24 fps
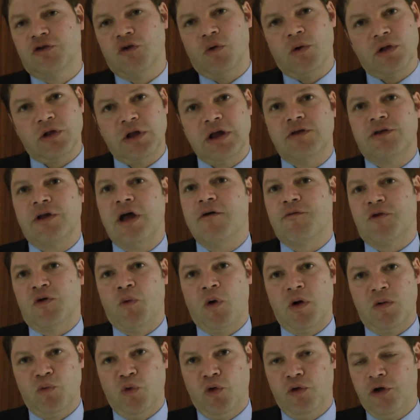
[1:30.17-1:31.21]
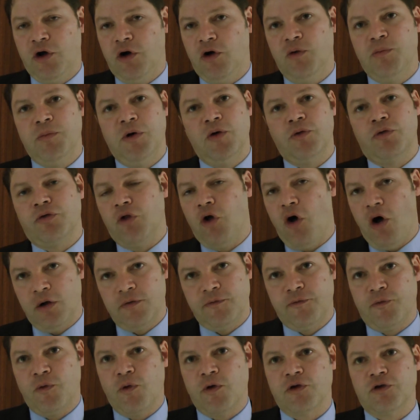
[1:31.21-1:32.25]
so at least everyone will know, both law
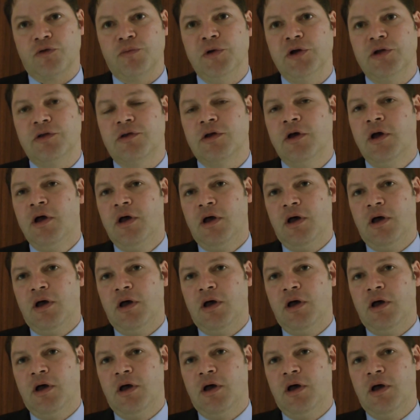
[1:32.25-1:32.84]
enforcement,